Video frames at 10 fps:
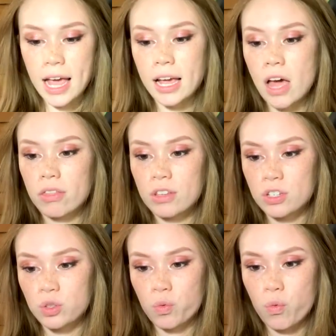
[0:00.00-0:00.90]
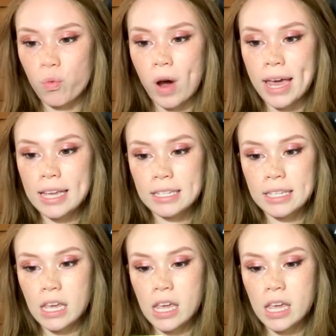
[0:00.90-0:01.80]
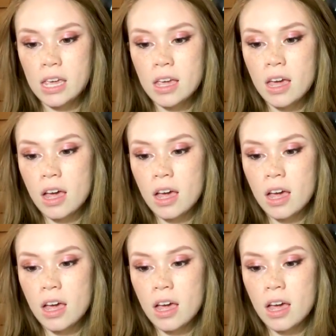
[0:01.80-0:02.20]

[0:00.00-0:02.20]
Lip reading: I got this white tea